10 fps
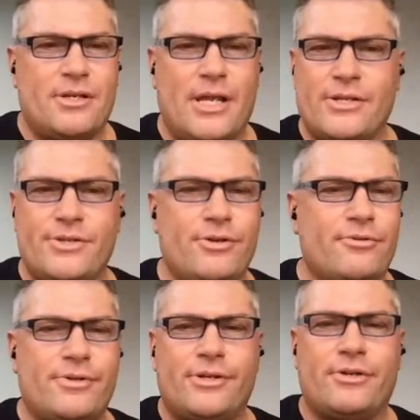and
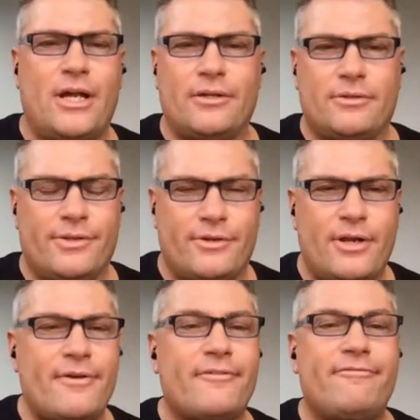they're
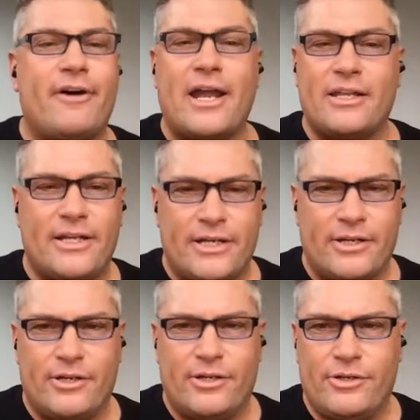not
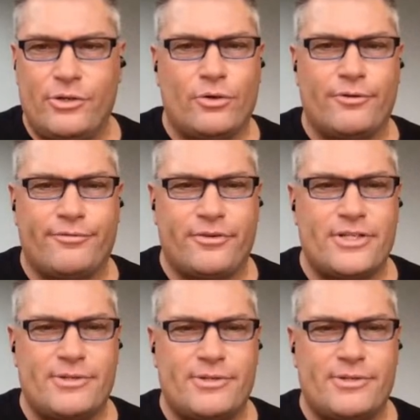violating your free
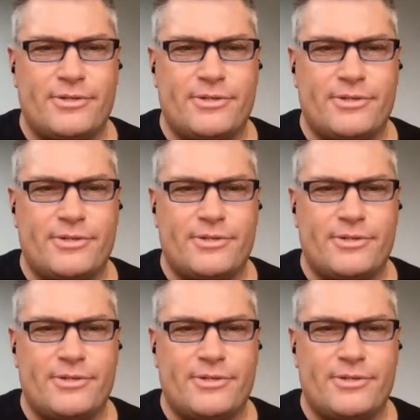speech.